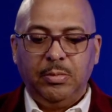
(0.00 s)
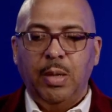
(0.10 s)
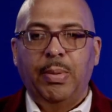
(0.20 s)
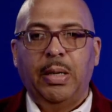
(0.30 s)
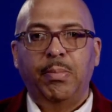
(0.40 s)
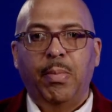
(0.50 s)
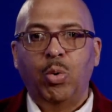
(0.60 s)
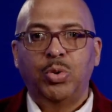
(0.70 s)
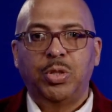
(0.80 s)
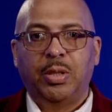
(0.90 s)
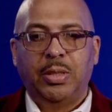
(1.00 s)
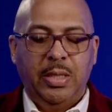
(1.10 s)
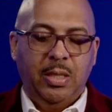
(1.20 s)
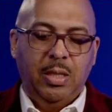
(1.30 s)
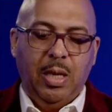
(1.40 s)
but
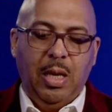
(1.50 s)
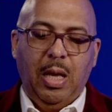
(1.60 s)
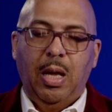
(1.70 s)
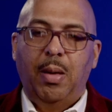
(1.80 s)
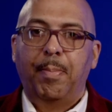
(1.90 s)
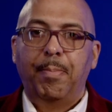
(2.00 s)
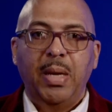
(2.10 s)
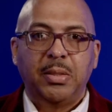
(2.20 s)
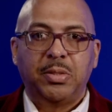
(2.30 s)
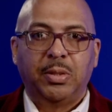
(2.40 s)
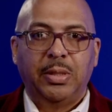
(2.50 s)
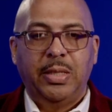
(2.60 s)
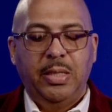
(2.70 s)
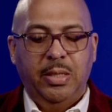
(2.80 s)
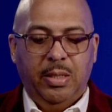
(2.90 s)
emotionally,
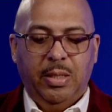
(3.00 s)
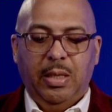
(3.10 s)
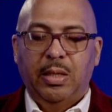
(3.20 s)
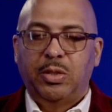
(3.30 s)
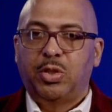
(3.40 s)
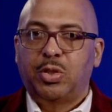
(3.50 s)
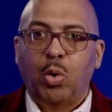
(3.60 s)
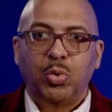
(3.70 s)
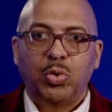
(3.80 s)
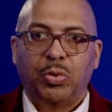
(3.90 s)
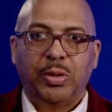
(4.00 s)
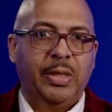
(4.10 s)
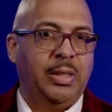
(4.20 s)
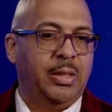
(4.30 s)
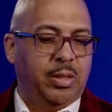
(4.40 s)
mentally, socially,